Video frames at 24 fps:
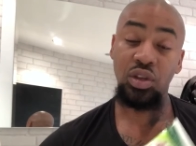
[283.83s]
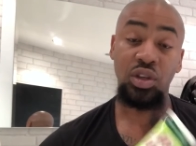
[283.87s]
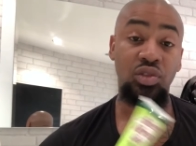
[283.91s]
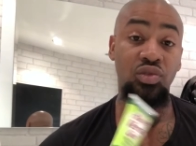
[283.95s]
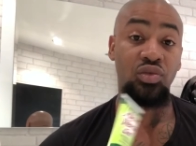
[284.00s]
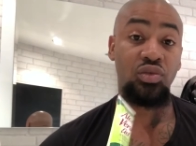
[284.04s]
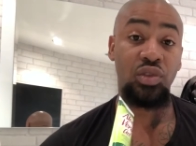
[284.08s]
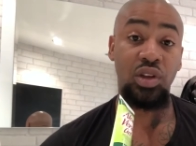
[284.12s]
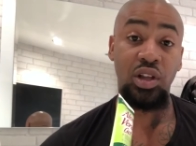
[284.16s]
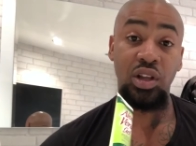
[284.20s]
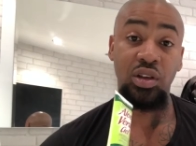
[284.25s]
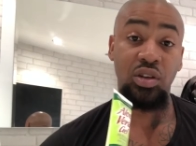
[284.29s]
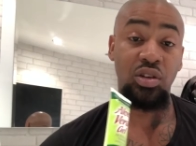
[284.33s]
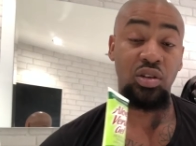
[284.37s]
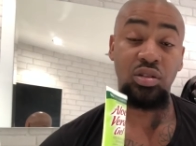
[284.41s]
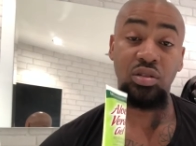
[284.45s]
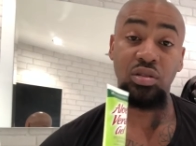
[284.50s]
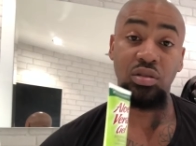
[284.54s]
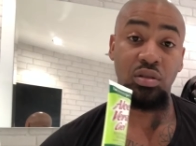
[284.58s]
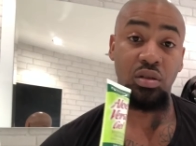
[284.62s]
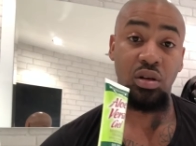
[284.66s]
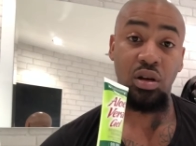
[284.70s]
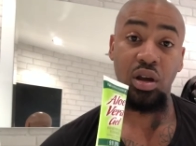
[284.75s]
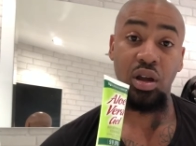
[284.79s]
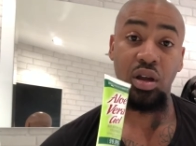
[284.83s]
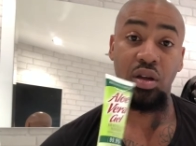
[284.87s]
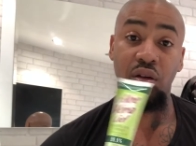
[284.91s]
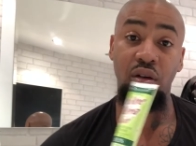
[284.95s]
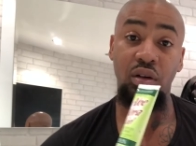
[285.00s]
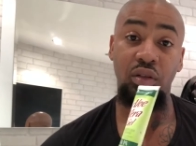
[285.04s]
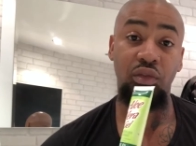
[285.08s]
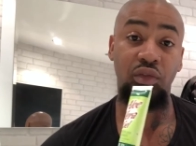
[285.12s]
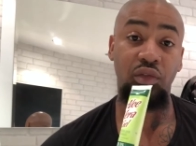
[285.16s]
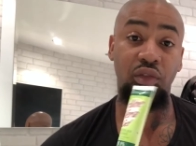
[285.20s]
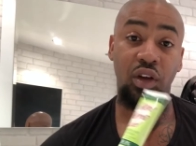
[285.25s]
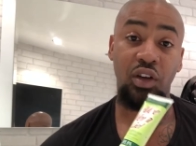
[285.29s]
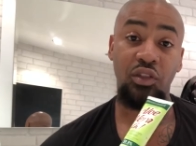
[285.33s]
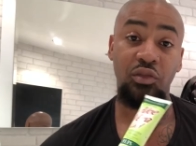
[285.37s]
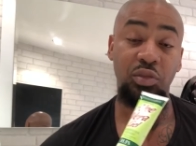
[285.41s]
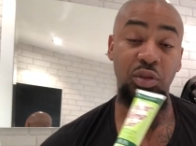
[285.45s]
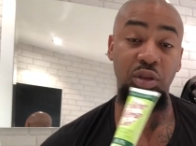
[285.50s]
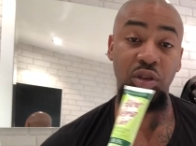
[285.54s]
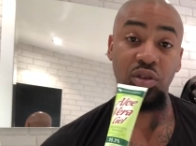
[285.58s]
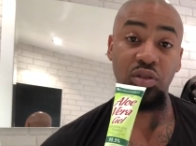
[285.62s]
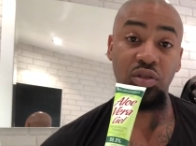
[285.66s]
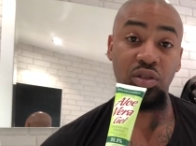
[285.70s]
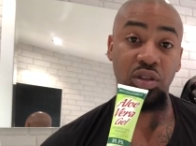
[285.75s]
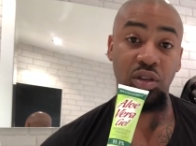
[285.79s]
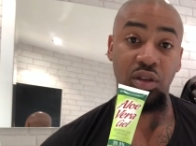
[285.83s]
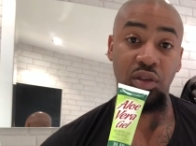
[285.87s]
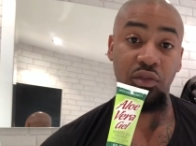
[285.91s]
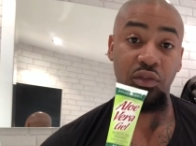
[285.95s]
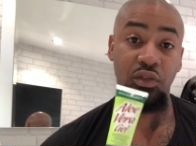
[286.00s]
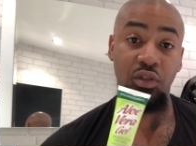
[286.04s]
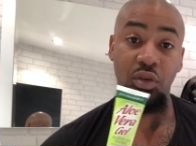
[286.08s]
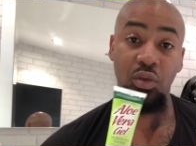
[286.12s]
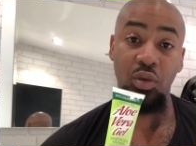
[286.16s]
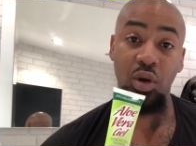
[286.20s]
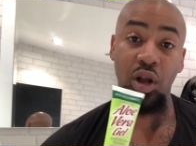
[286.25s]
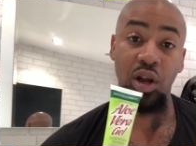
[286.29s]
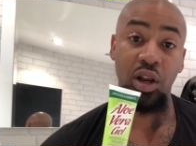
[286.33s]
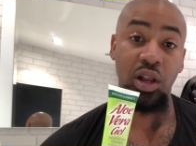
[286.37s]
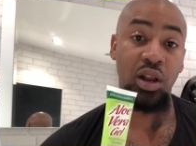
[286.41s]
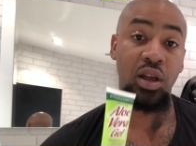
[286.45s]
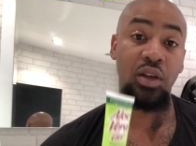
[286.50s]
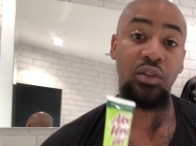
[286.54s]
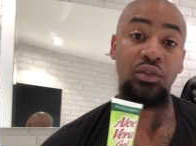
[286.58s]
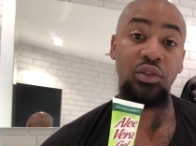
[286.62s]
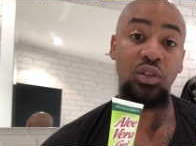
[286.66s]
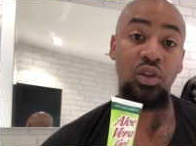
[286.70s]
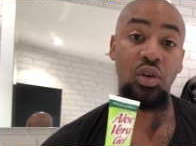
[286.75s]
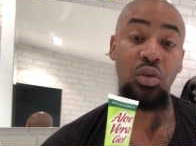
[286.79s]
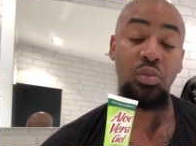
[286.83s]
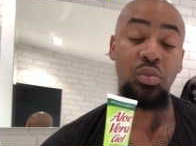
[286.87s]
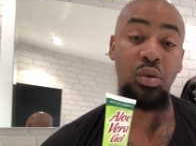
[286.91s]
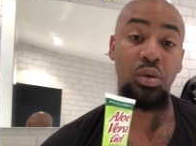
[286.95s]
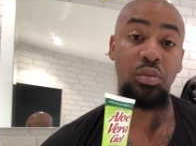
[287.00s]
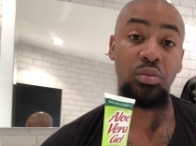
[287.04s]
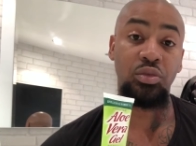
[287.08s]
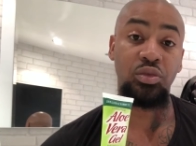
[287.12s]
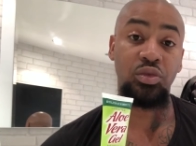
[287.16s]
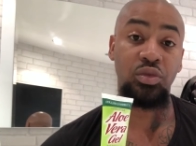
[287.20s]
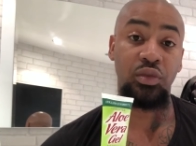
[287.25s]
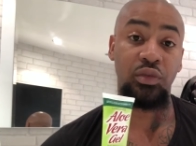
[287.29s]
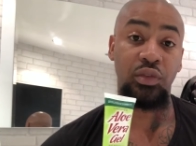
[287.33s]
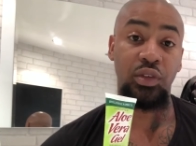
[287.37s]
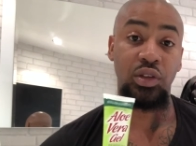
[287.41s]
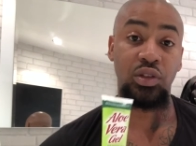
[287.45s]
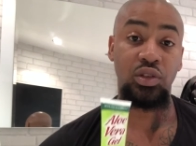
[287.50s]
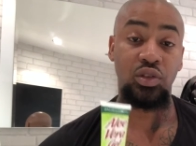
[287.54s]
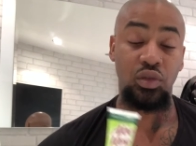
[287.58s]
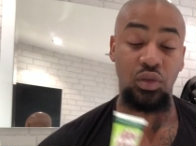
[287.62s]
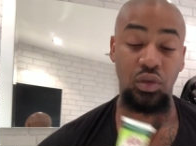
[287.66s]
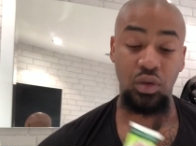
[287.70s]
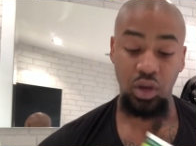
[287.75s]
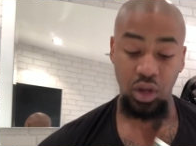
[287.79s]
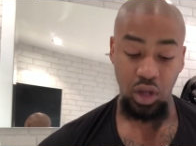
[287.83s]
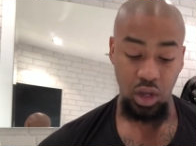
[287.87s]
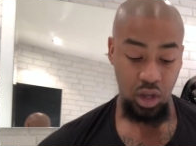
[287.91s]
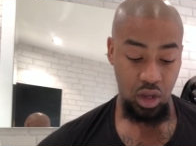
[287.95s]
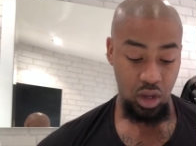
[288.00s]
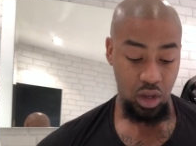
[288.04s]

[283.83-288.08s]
it's really good I, have I've been using it for a while and I have no problems with it at all